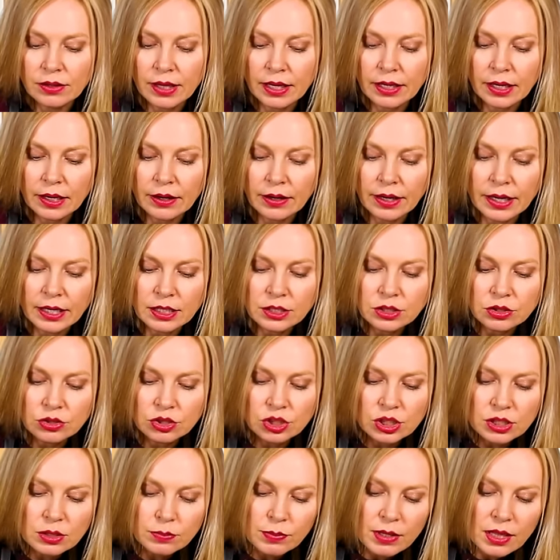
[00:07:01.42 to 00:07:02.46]
in that area. So
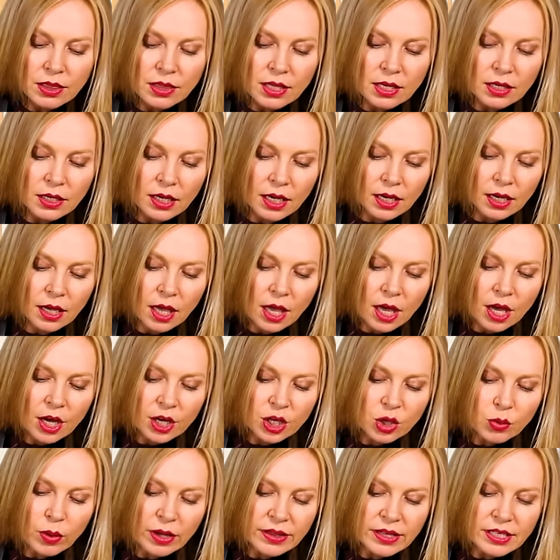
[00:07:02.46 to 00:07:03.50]
just be thinking,
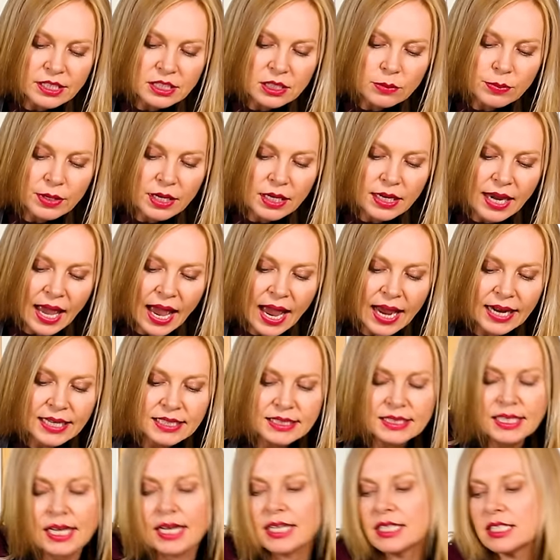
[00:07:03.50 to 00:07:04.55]
you want this to be an
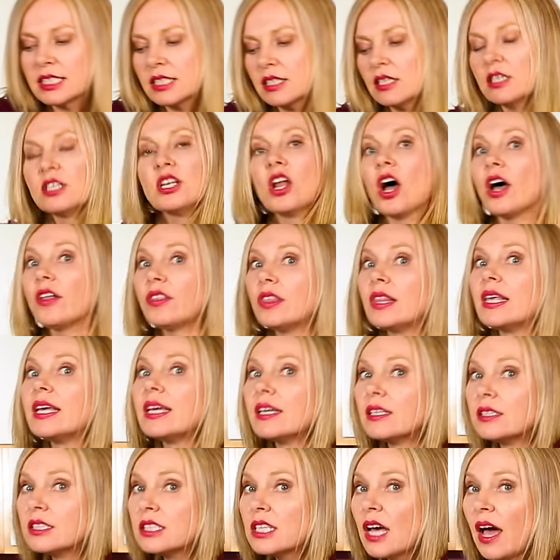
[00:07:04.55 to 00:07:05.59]
accent, not
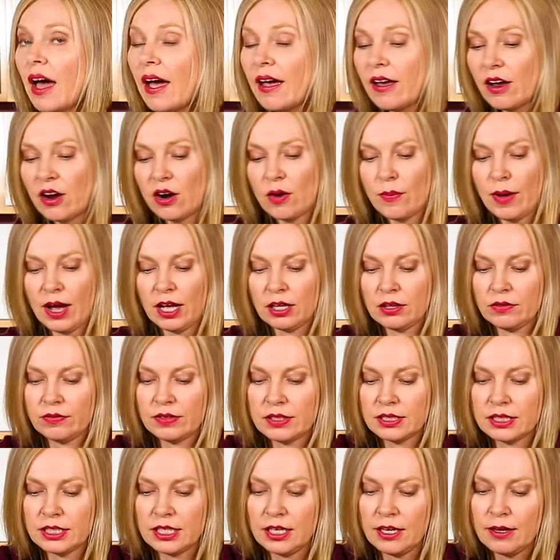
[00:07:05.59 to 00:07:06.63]
the entire bath
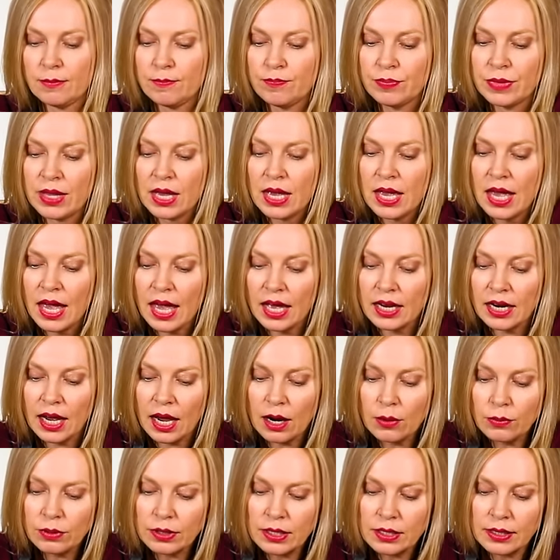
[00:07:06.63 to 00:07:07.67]
fizzy. And
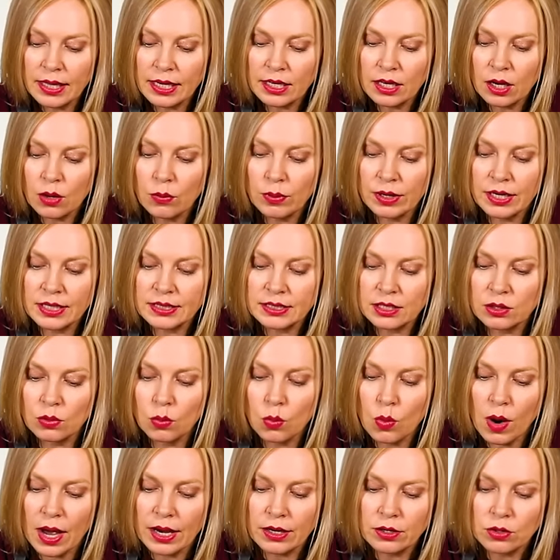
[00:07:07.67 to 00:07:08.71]
I really like it when it's
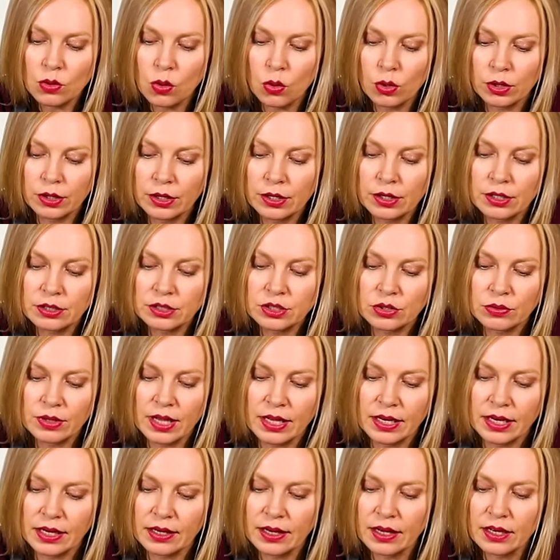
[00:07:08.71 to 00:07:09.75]
in one corner, so
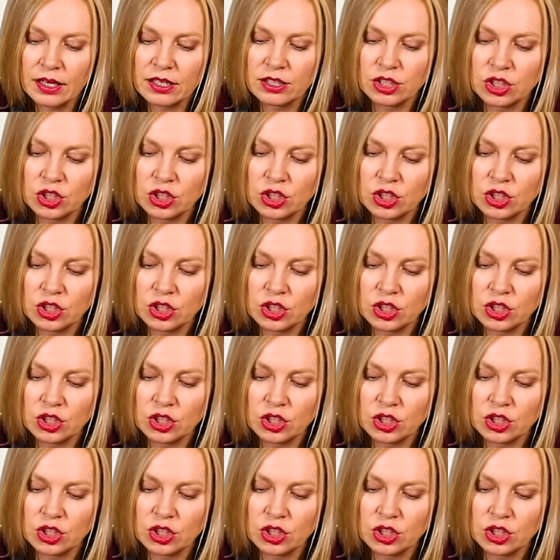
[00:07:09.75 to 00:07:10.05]
then it kind of